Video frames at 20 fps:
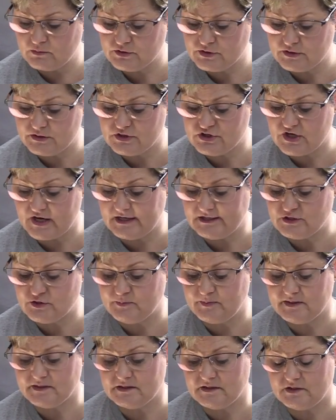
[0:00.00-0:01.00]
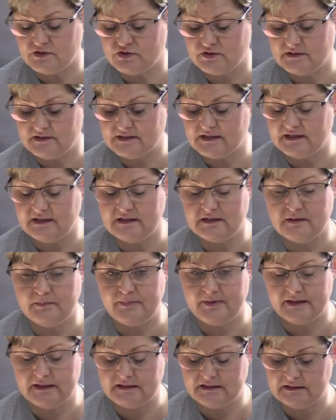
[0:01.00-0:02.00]
to change positions
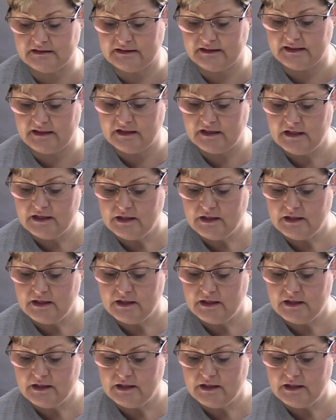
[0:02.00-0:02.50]
independently.